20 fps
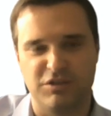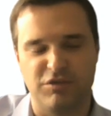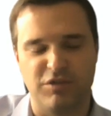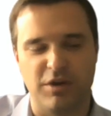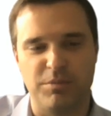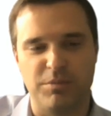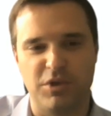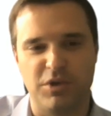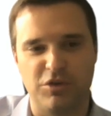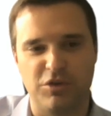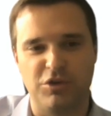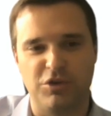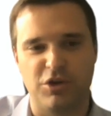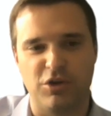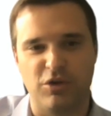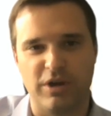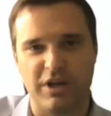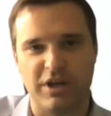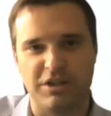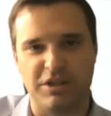If I'm hearing you
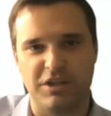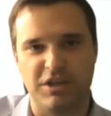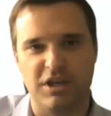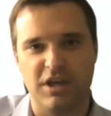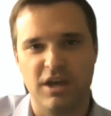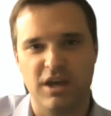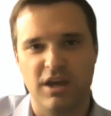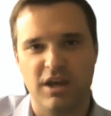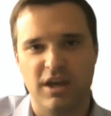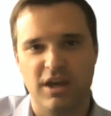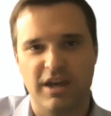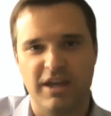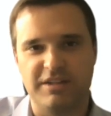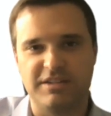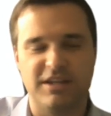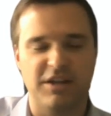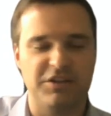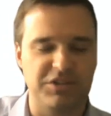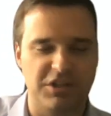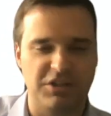correctly, it
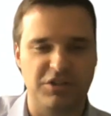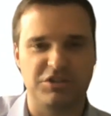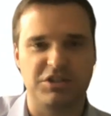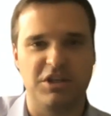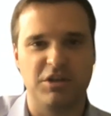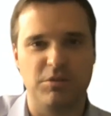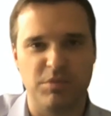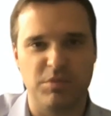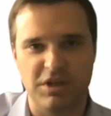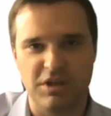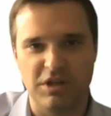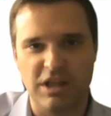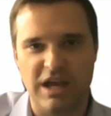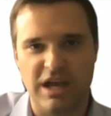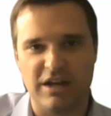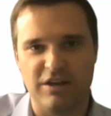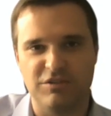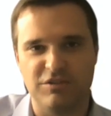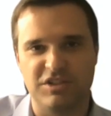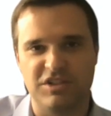sounds like there's going to be a
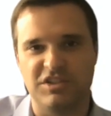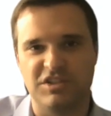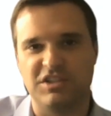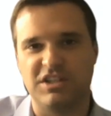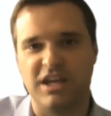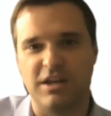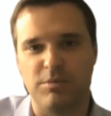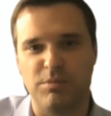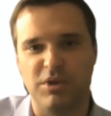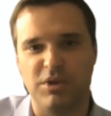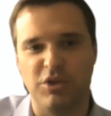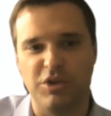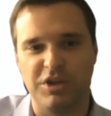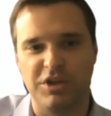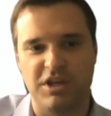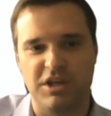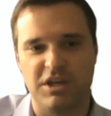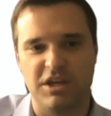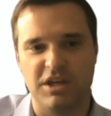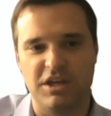lot of
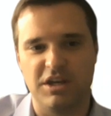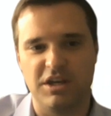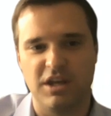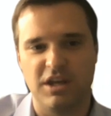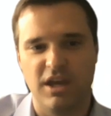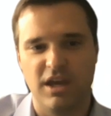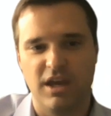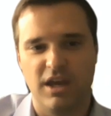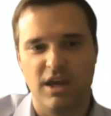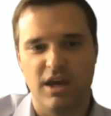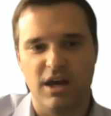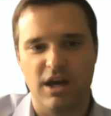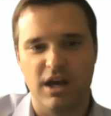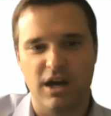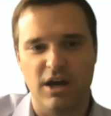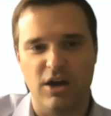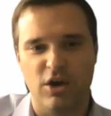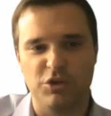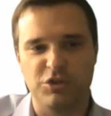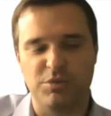sustainability and
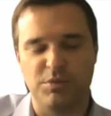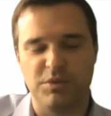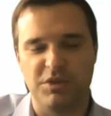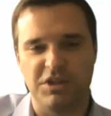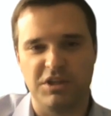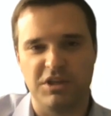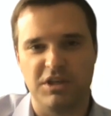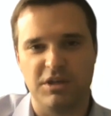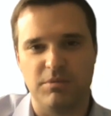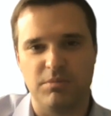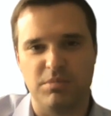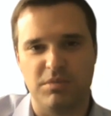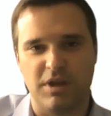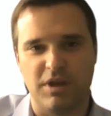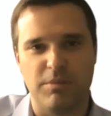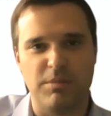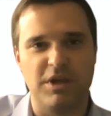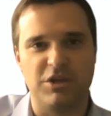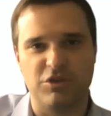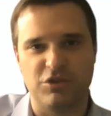ultimately
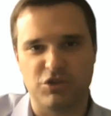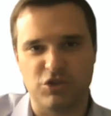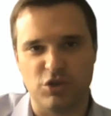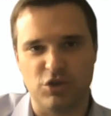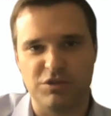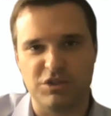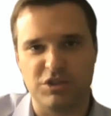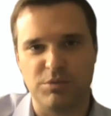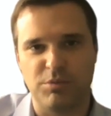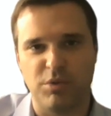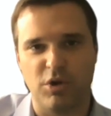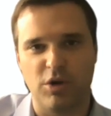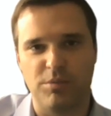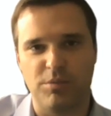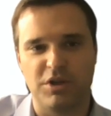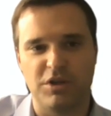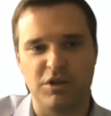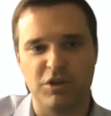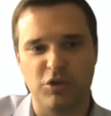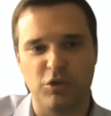kind of make your service
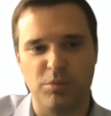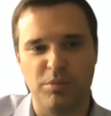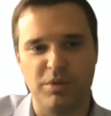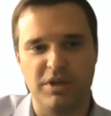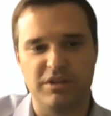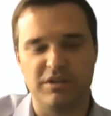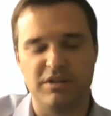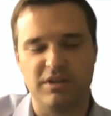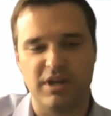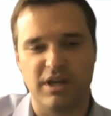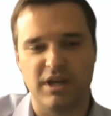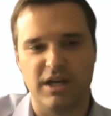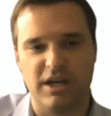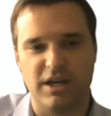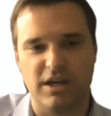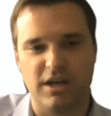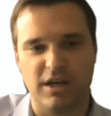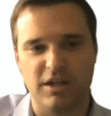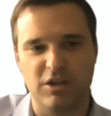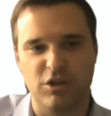department a little bit
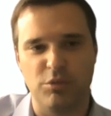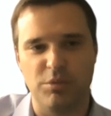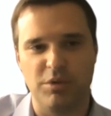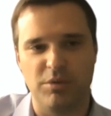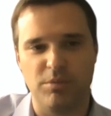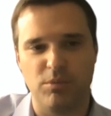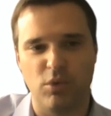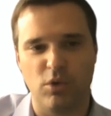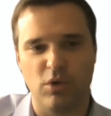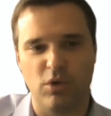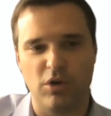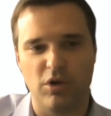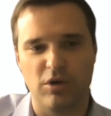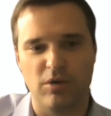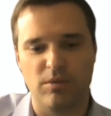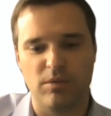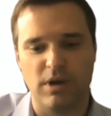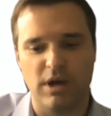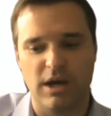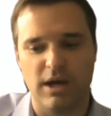
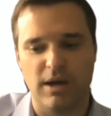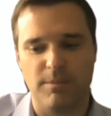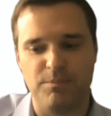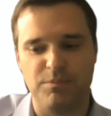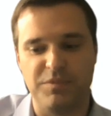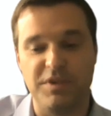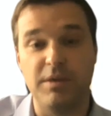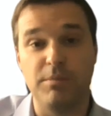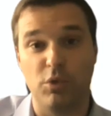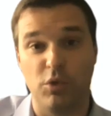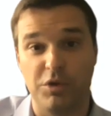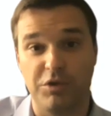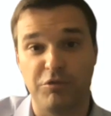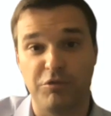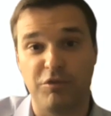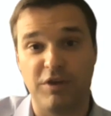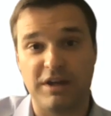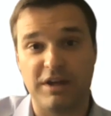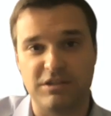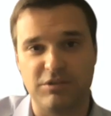more nimble and
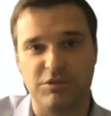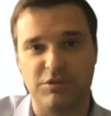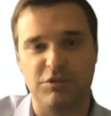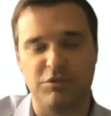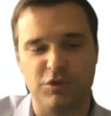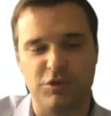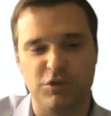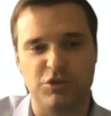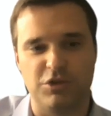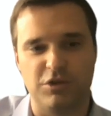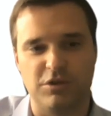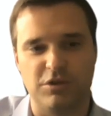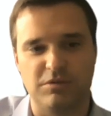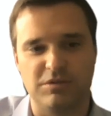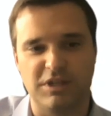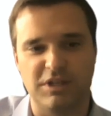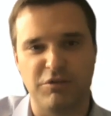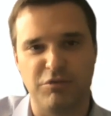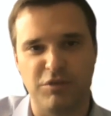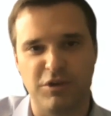effective in the future.
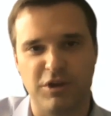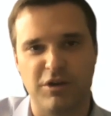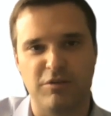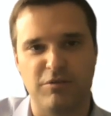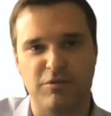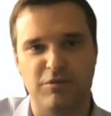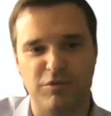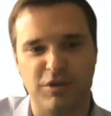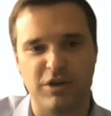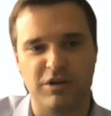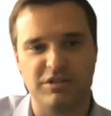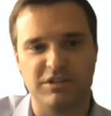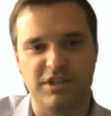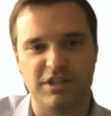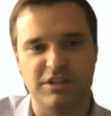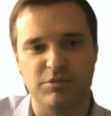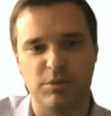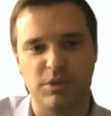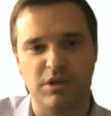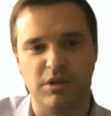Is that a fair
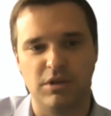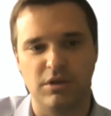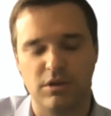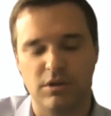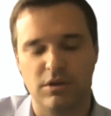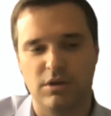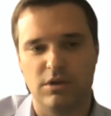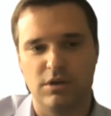assessment?